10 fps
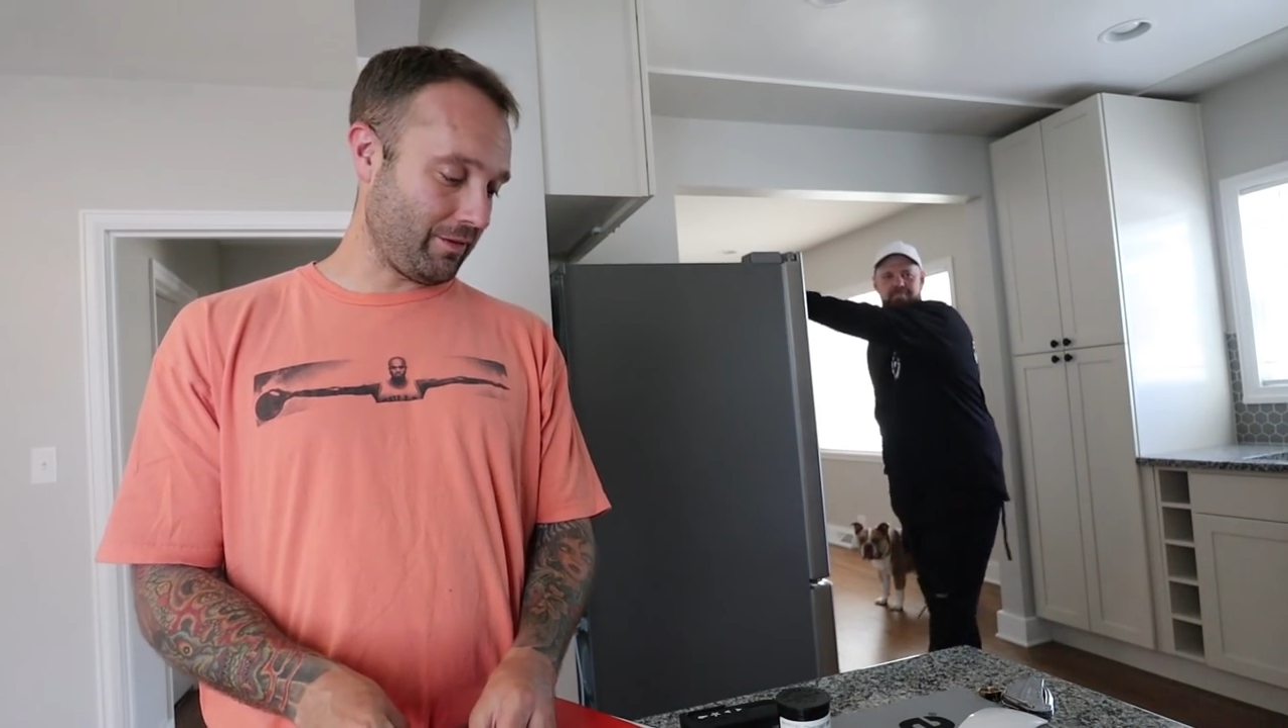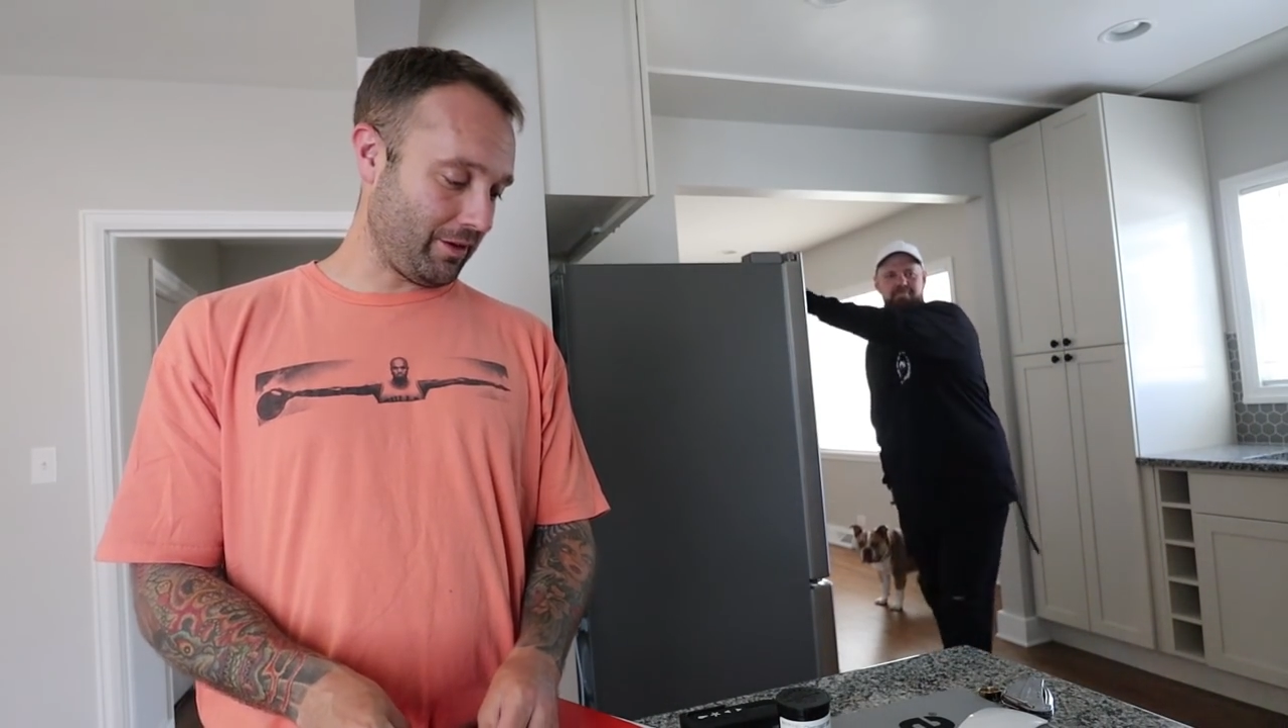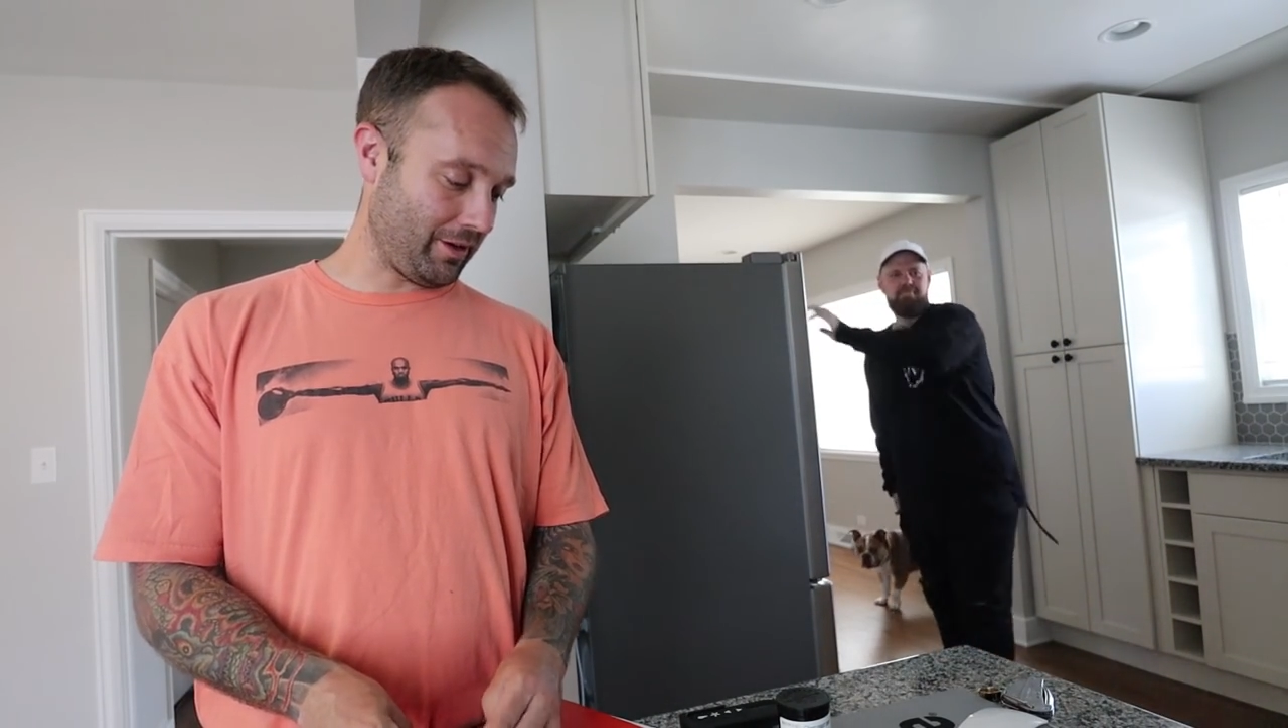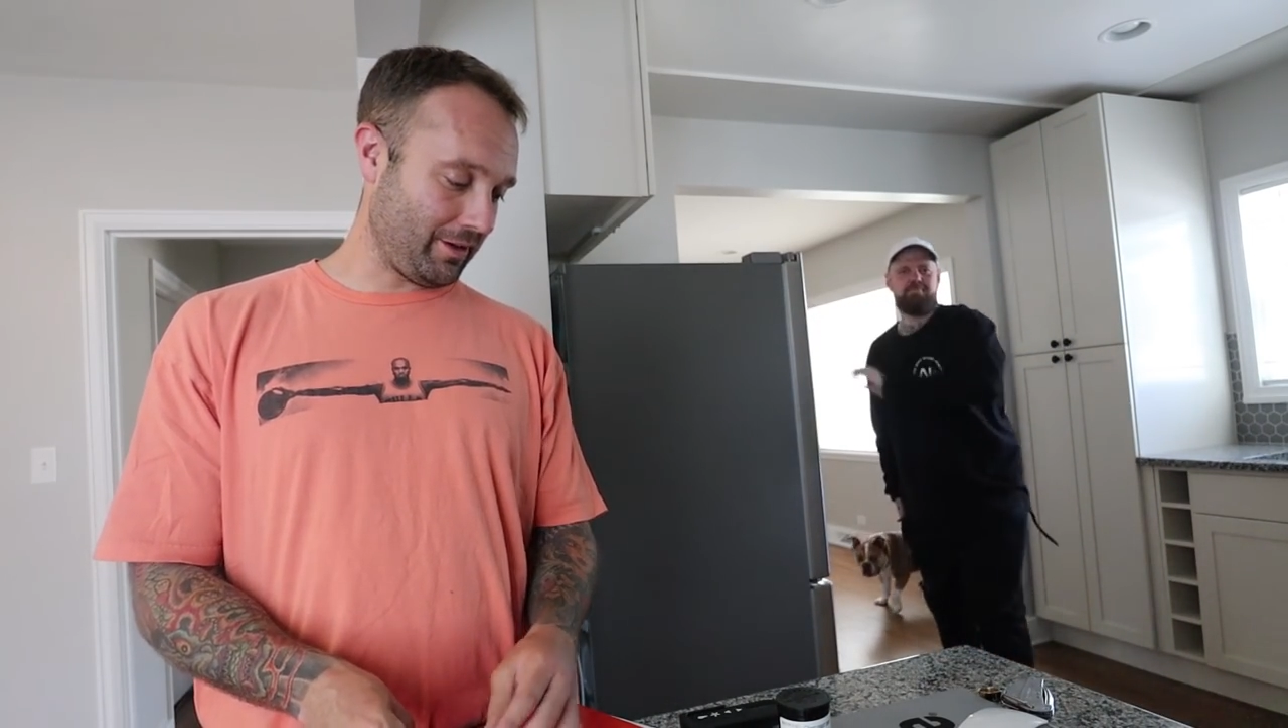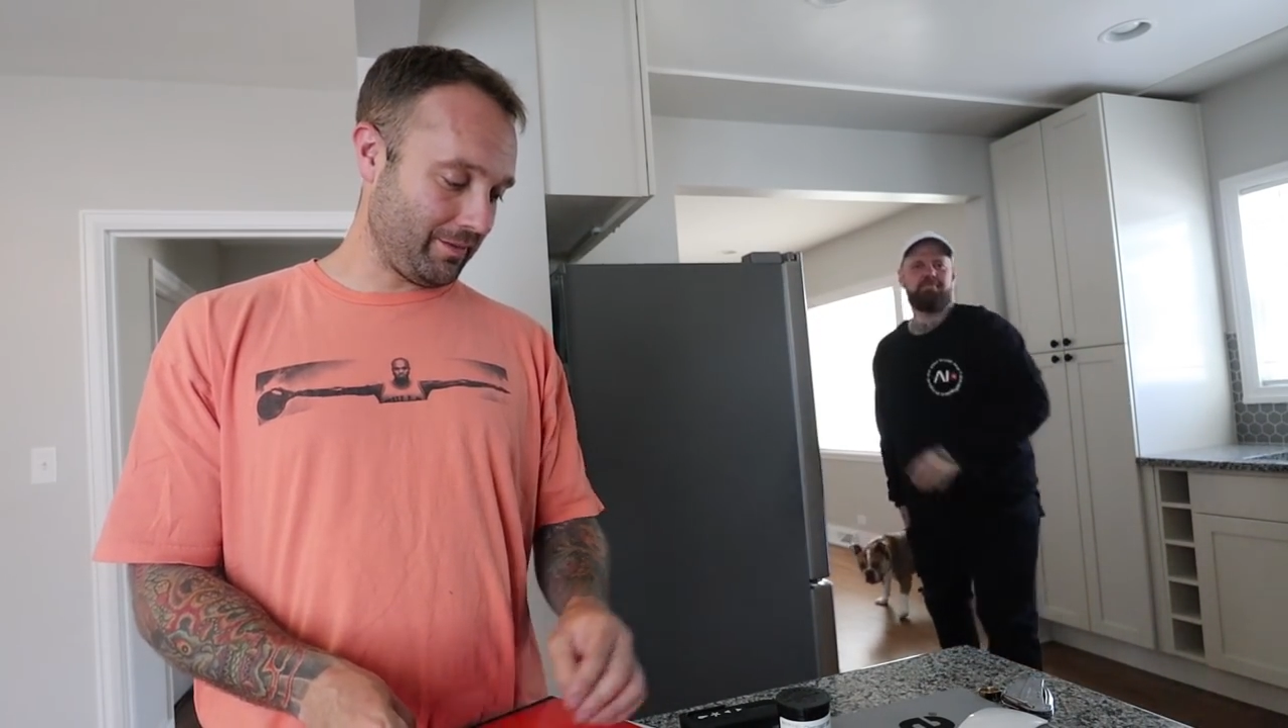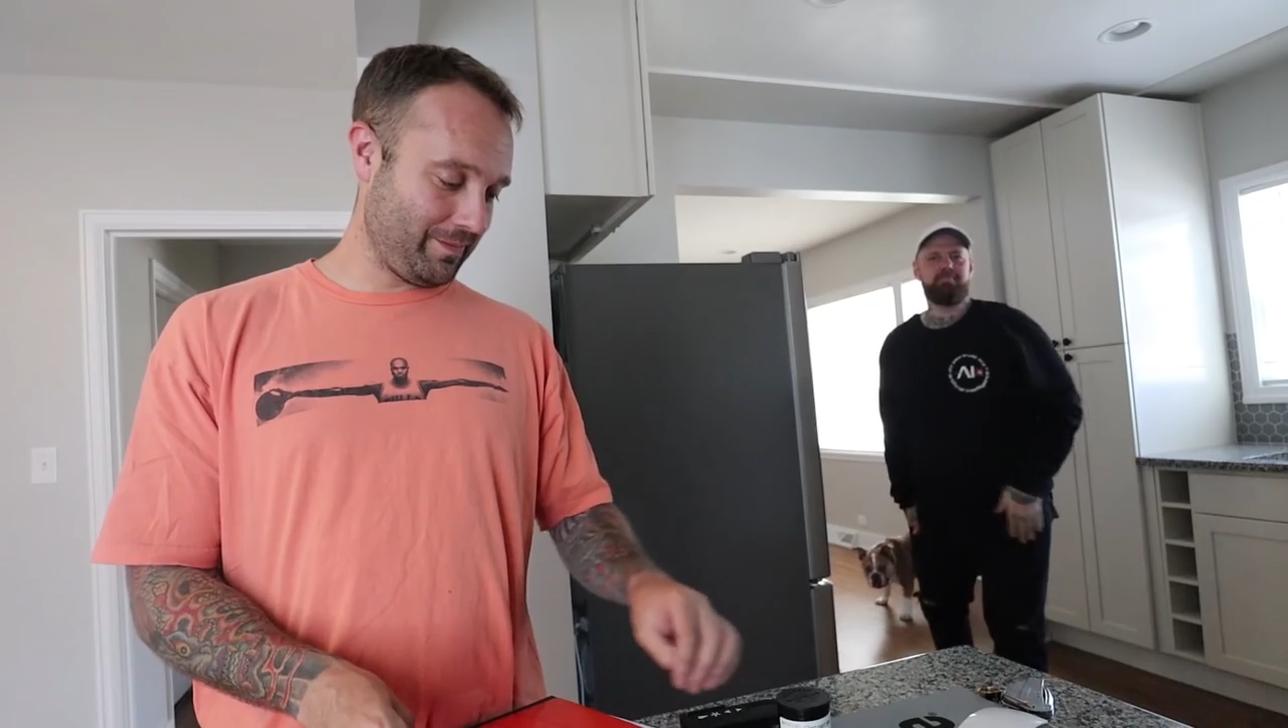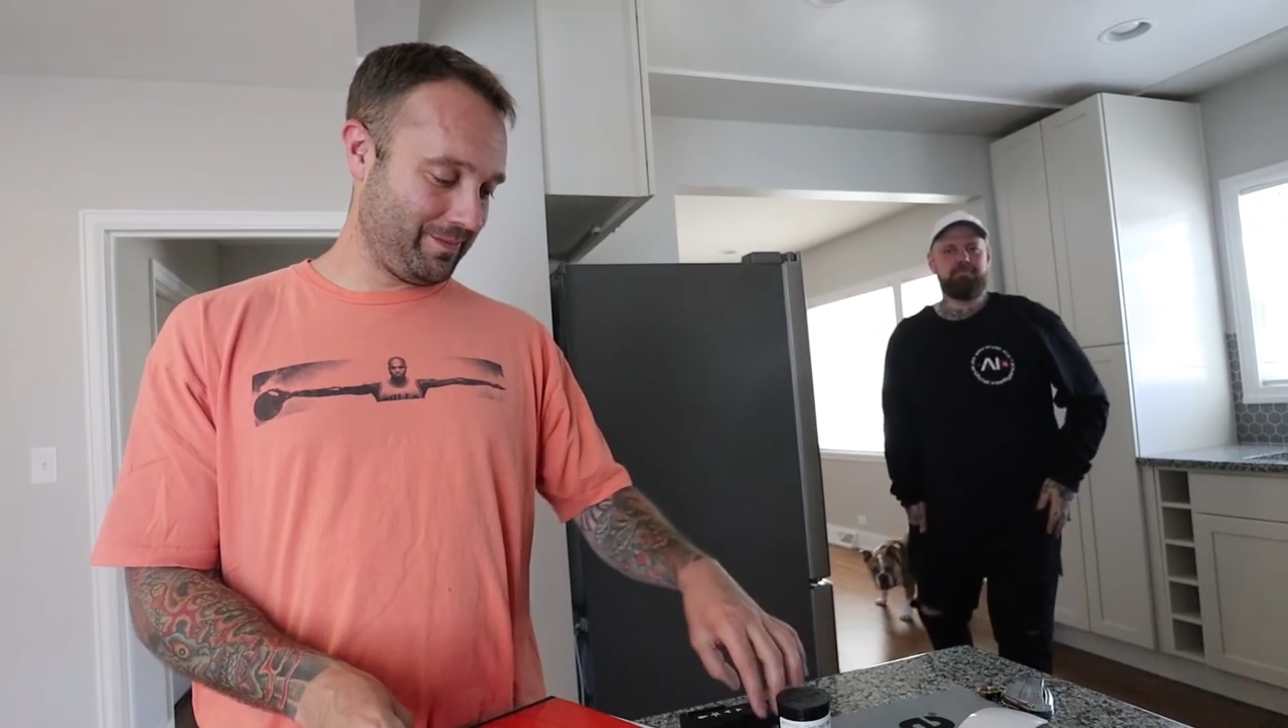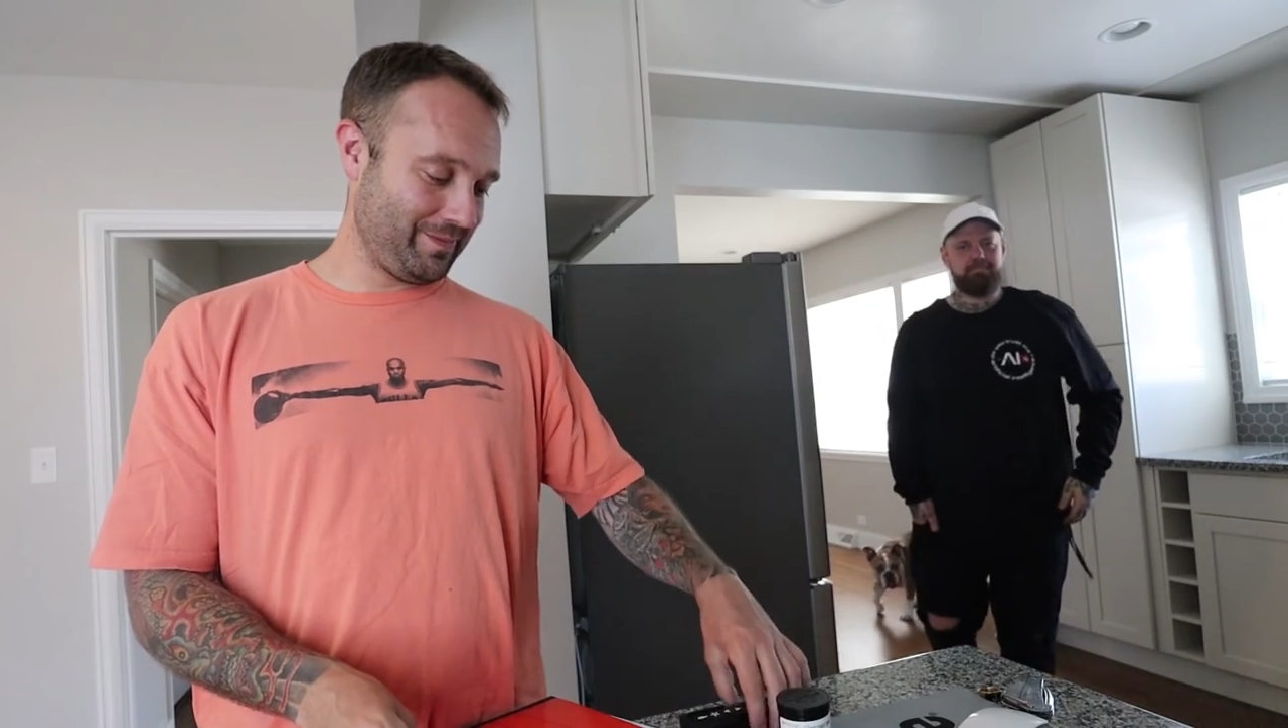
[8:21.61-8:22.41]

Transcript: all,